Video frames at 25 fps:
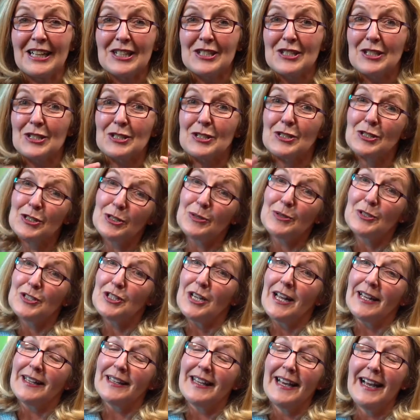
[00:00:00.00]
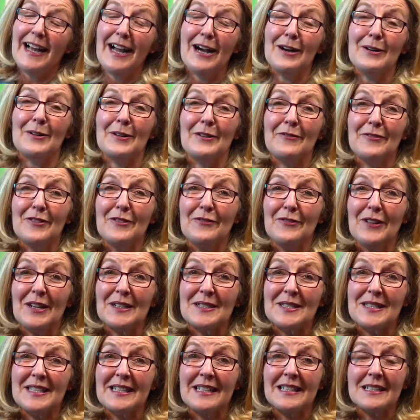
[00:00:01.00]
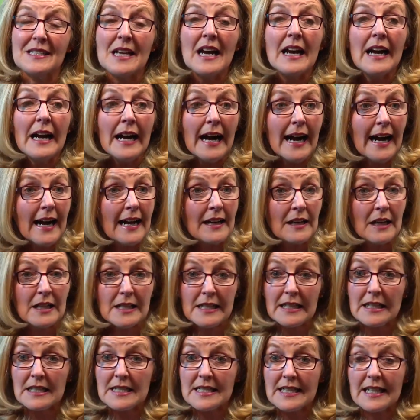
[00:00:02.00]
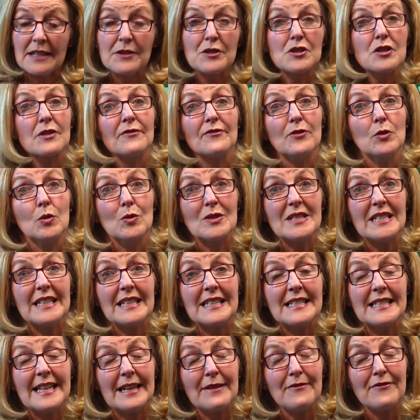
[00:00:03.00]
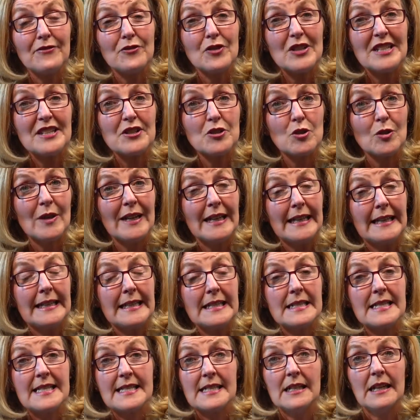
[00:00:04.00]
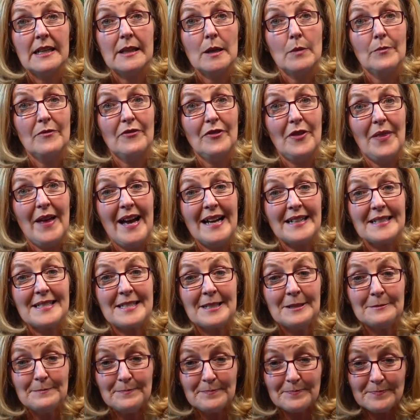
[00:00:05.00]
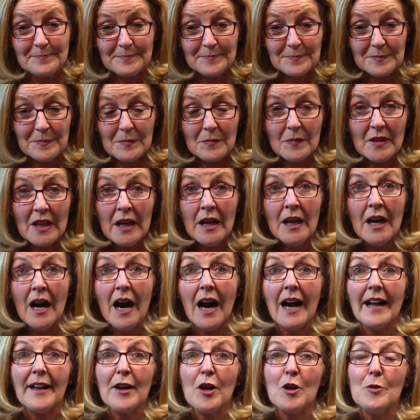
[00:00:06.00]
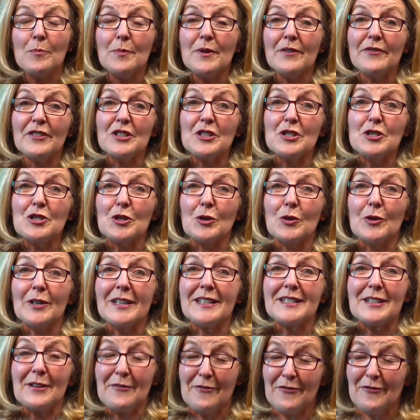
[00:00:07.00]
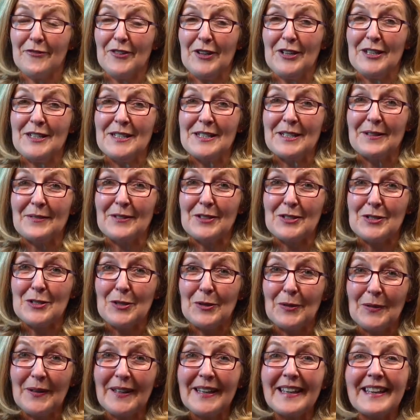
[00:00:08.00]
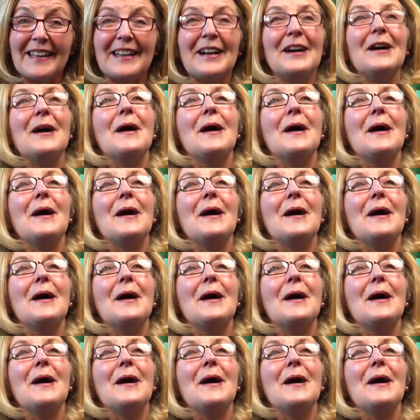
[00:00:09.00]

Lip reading: So do check that out if you fancy it. And like I say, there's a 14-day free trial. You can sign up for that. I hope you've enjoyed finding the tonic.